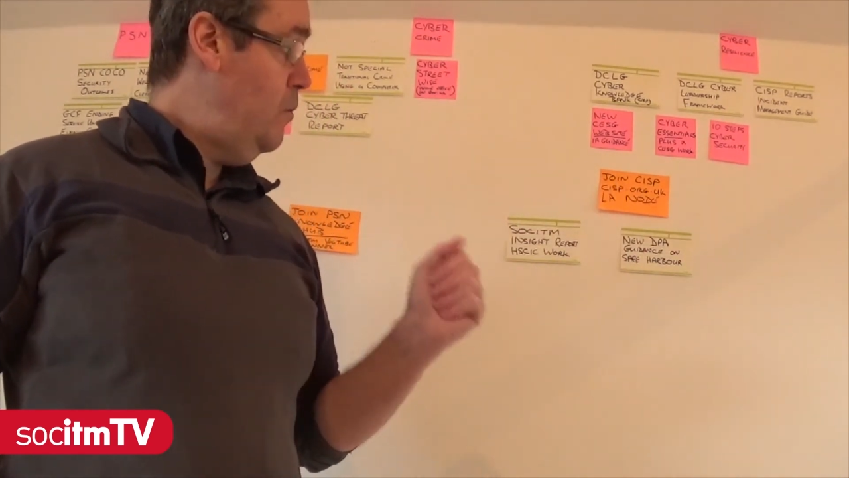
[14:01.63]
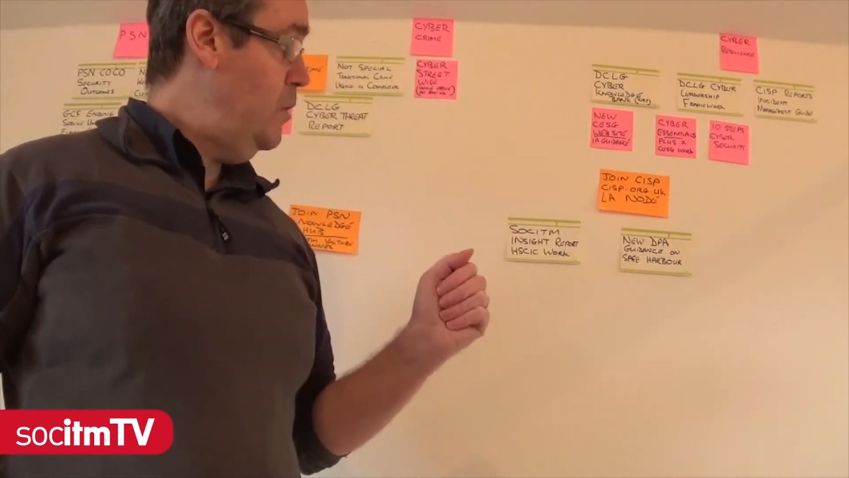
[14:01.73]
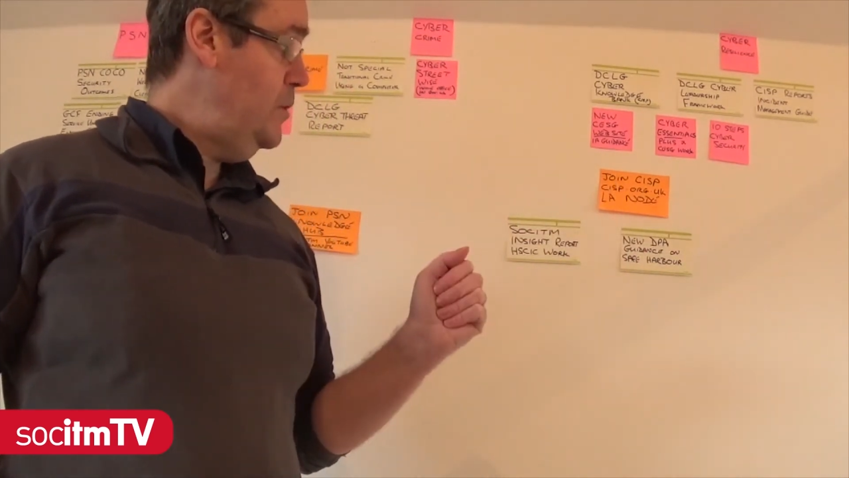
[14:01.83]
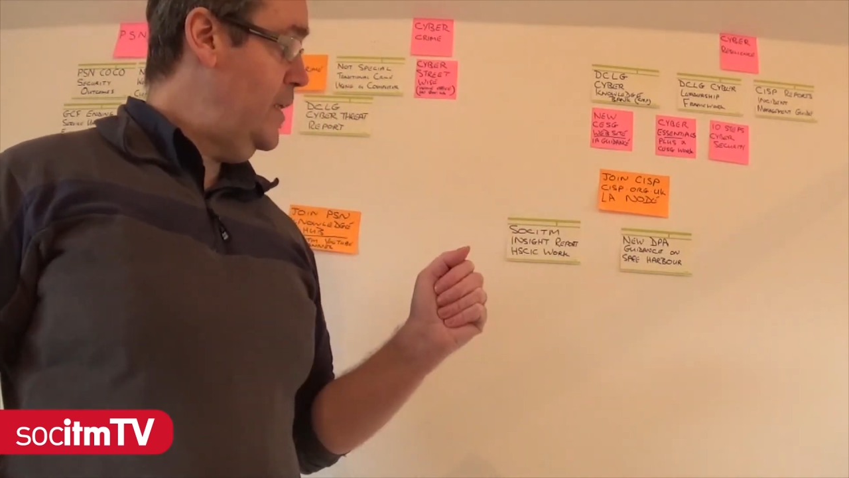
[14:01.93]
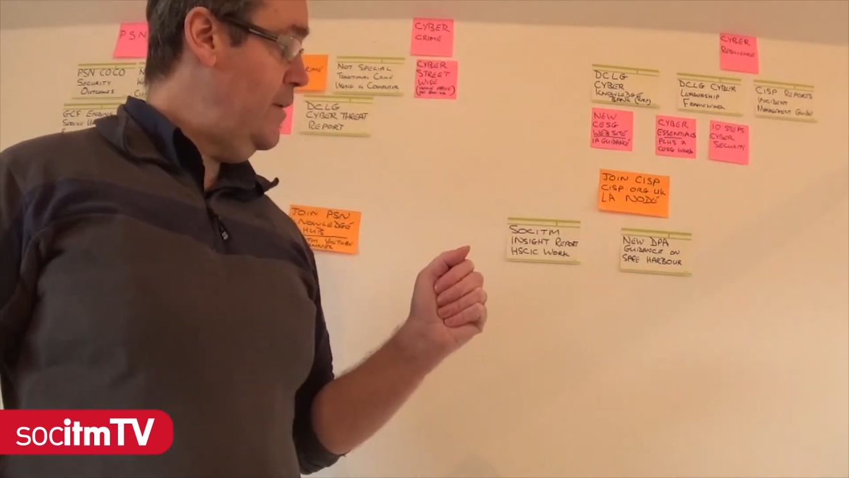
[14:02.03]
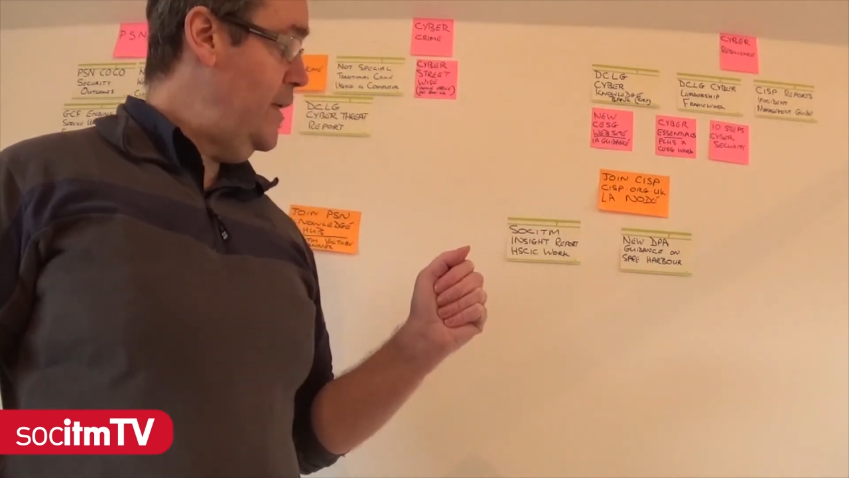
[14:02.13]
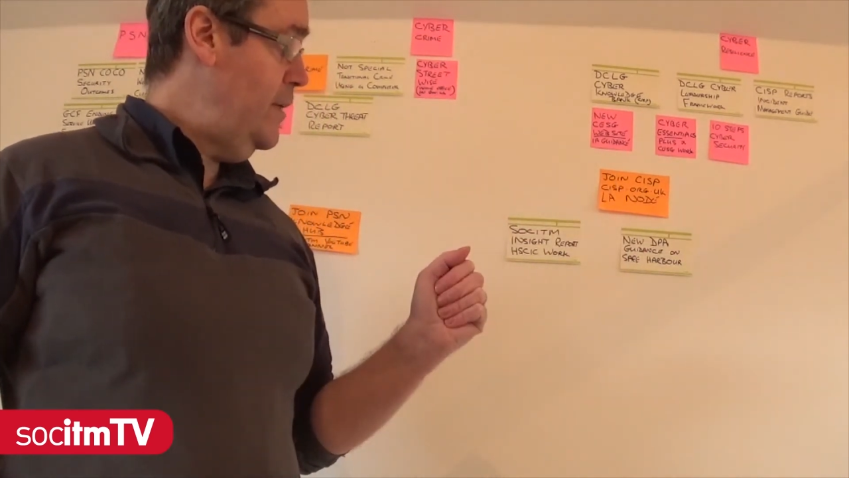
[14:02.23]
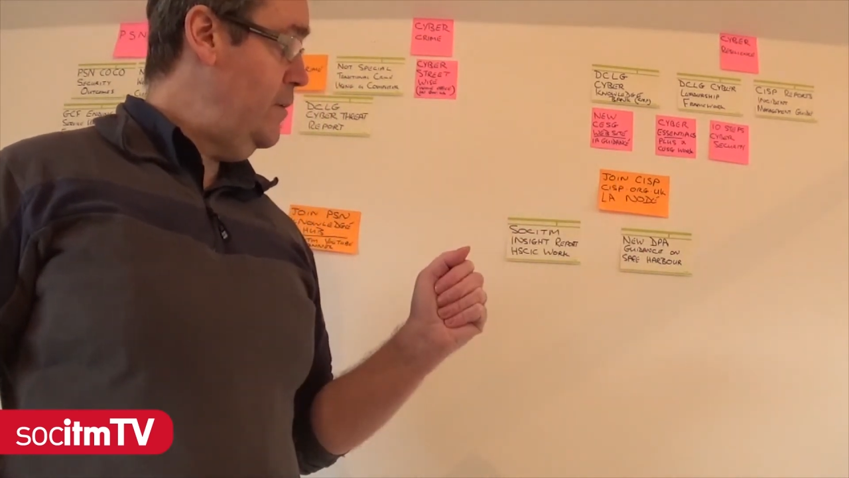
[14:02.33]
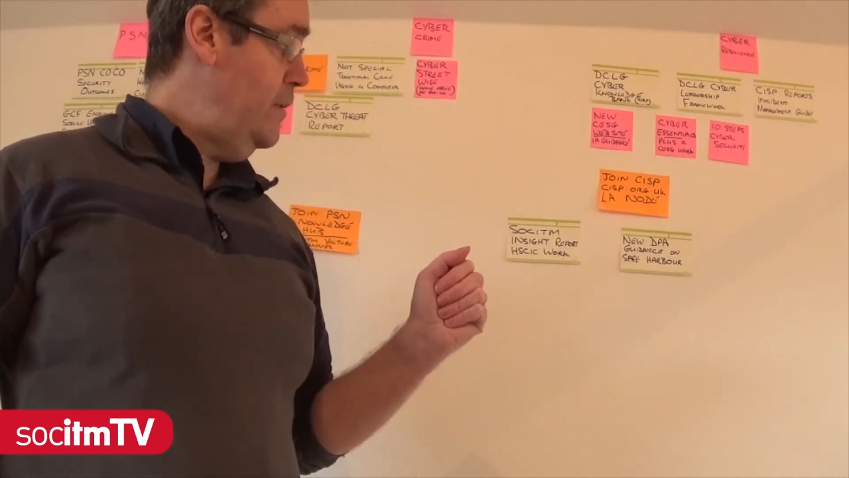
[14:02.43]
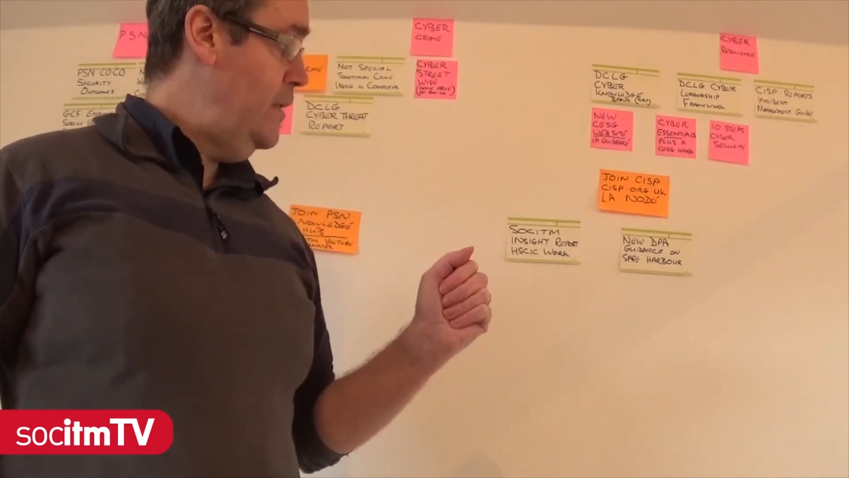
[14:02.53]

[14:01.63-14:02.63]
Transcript: what's going on,